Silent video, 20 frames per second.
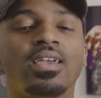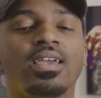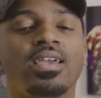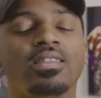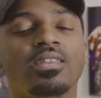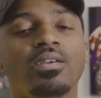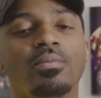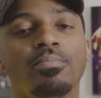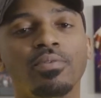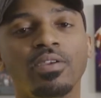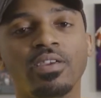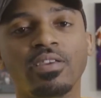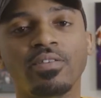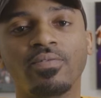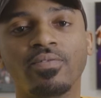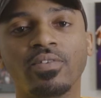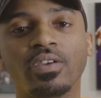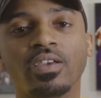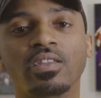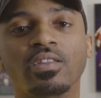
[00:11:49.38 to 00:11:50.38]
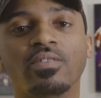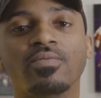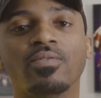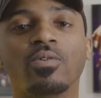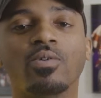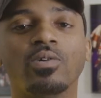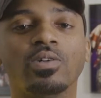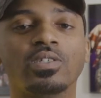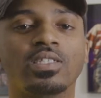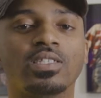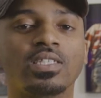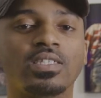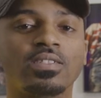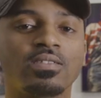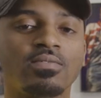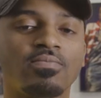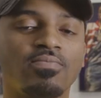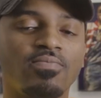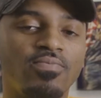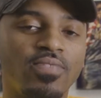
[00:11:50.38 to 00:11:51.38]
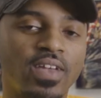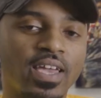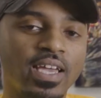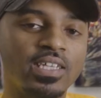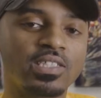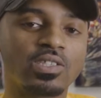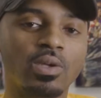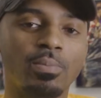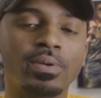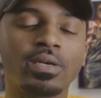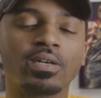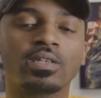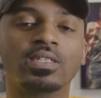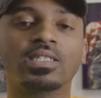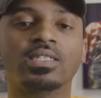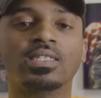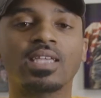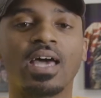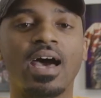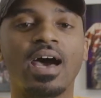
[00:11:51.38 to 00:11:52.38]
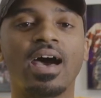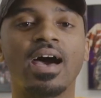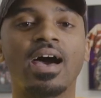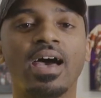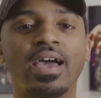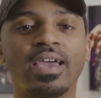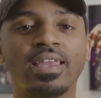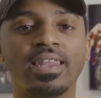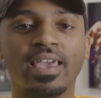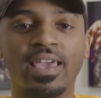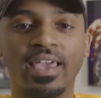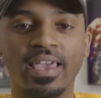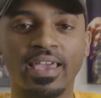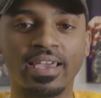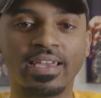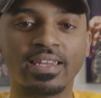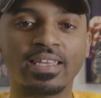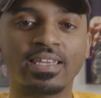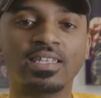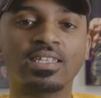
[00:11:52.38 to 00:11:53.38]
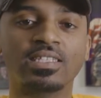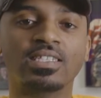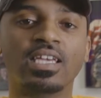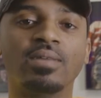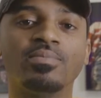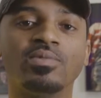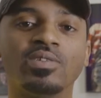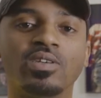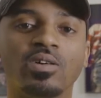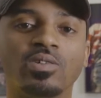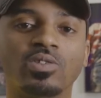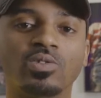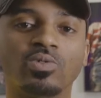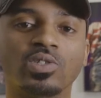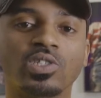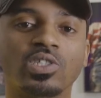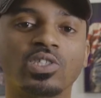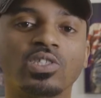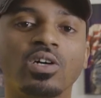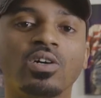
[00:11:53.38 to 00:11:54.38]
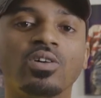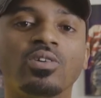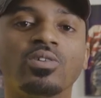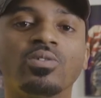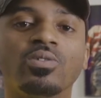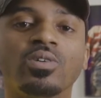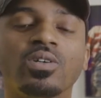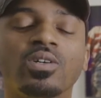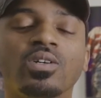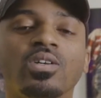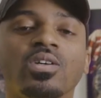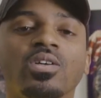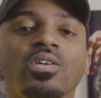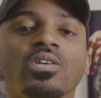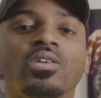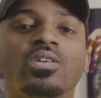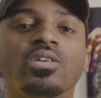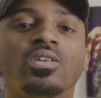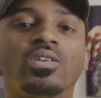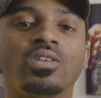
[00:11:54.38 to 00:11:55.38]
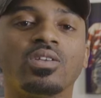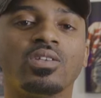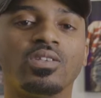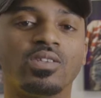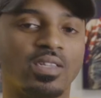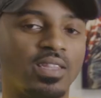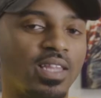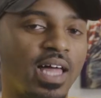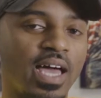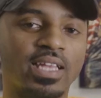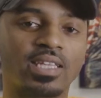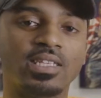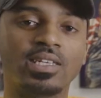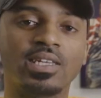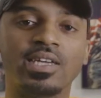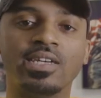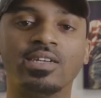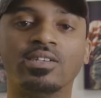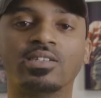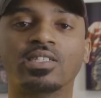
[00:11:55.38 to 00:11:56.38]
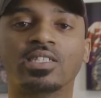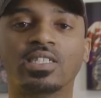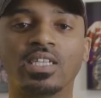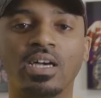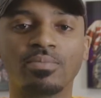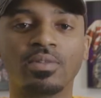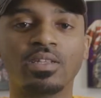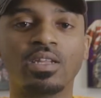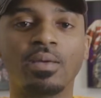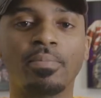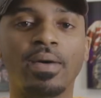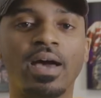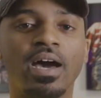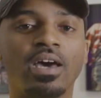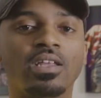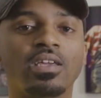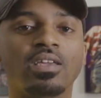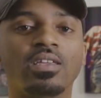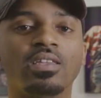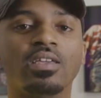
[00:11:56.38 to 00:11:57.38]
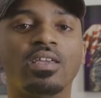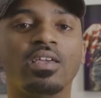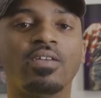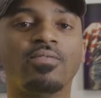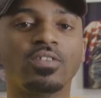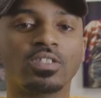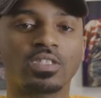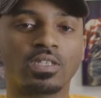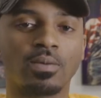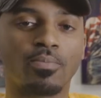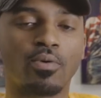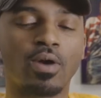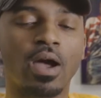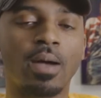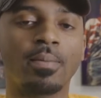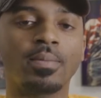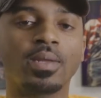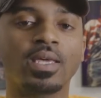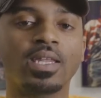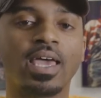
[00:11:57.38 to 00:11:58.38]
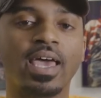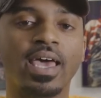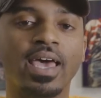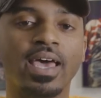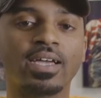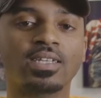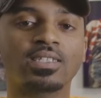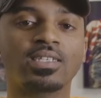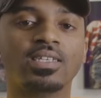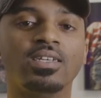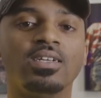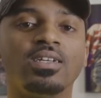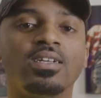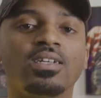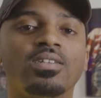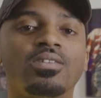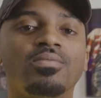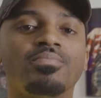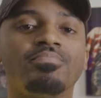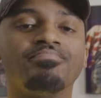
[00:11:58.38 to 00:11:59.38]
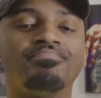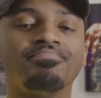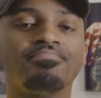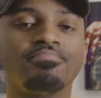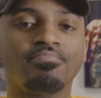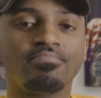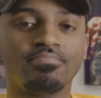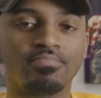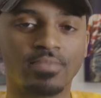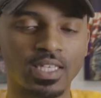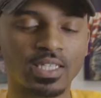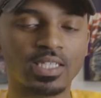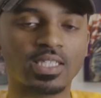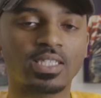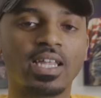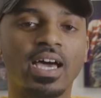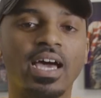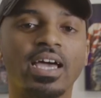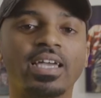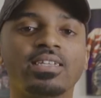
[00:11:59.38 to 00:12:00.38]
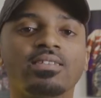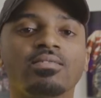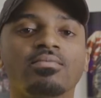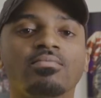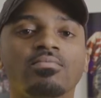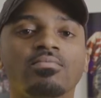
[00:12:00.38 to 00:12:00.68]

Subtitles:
and they're beefing, of course, fans will pick a side. And anytime you go to a show, you're likely to hear something about it if it's a prominent act. This night